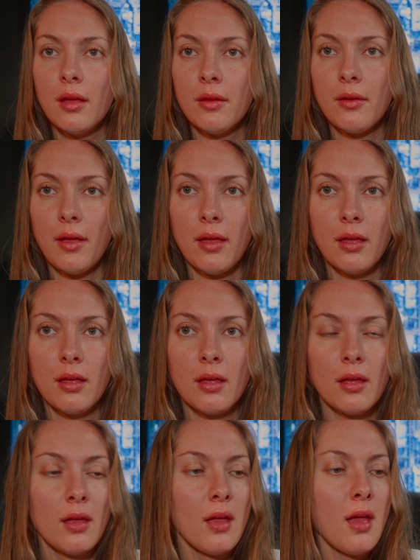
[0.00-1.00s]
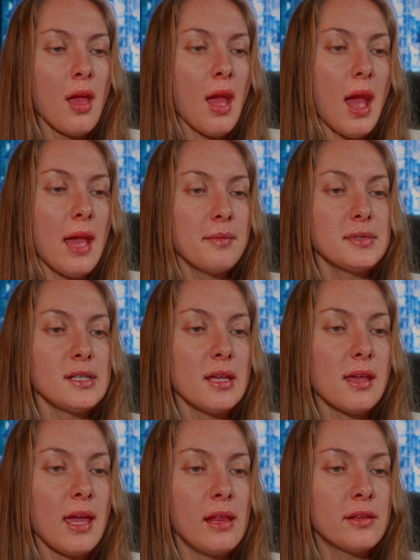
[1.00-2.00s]
Okay. I'm
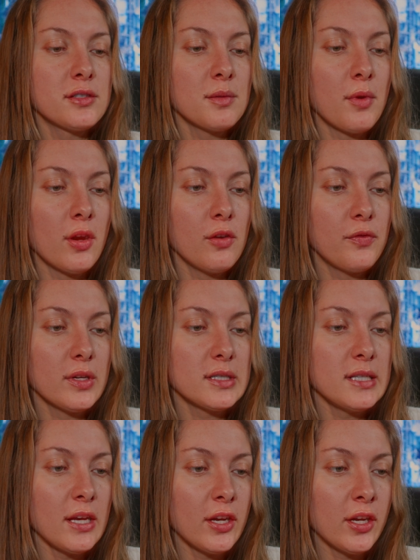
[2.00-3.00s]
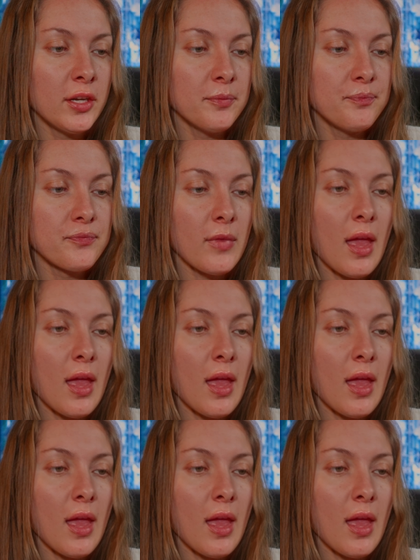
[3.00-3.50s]
seeing Caitlin tomorrow for dinner,